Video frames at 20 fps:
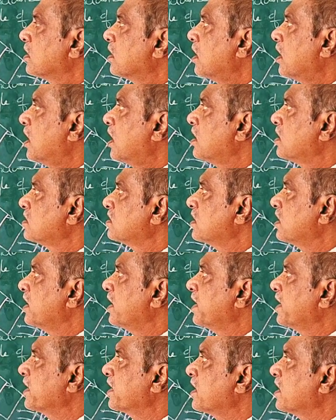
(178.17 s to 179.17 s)
and
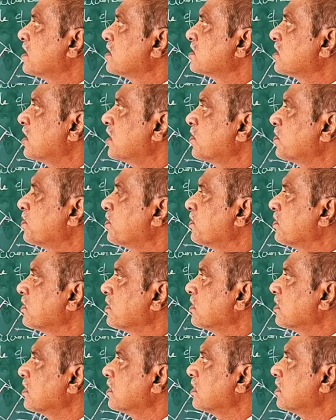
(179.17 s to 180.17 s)
cylindrical shape
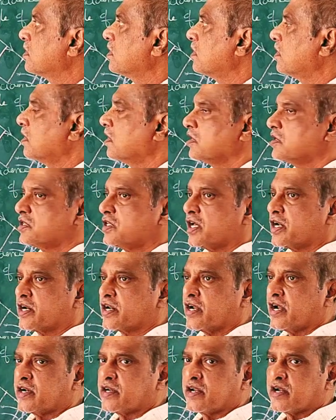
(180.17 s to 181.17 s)

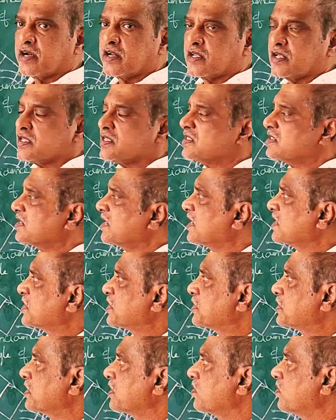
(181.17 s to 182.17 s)
generated in
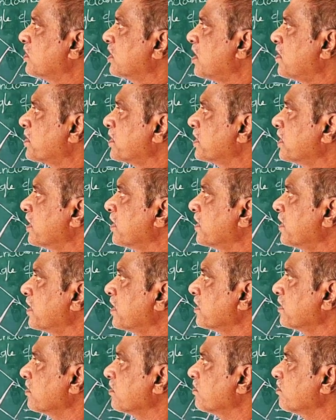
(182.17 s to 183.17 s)
succession one after the
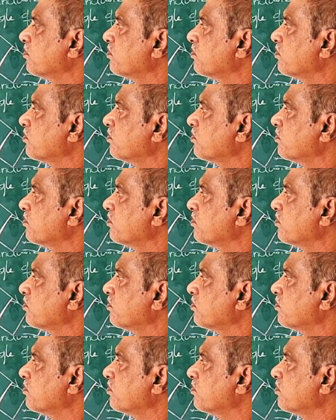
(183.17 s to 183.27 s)
other.